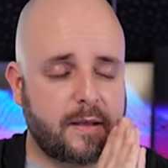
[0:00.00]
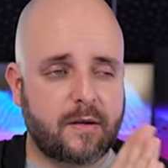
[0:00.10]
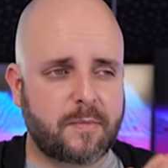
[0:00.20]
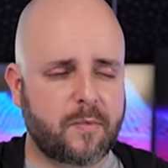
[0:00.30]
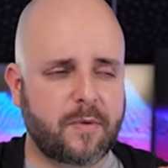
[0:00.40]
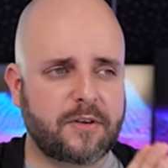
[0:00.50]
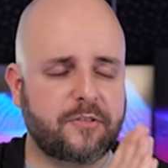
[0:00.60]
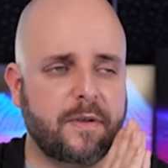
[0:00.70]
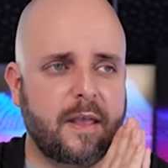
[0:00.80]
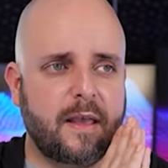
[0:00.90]
I don't remember
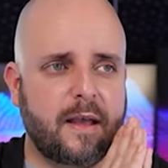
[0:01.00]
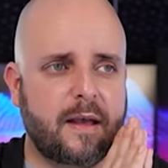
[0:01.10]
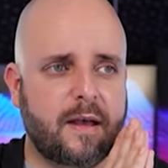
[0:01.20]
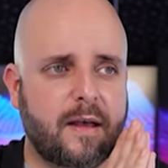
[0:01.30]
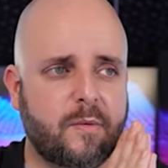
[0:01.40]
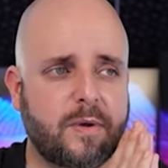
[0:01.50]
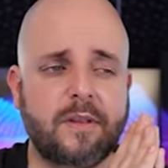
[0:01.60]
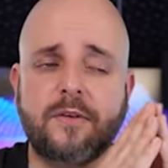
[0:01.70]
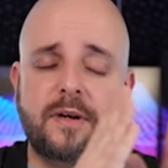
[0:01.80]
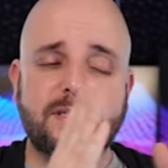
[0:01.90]
which uh, with a
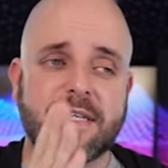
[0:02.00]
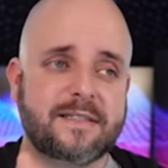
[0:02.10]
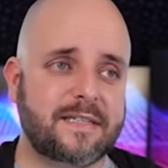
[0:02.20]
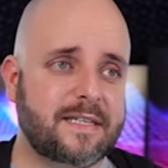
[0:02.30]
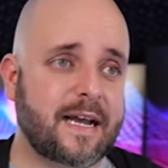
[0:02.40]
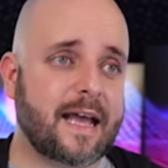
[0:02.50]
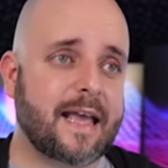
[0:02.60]
3060 Ti,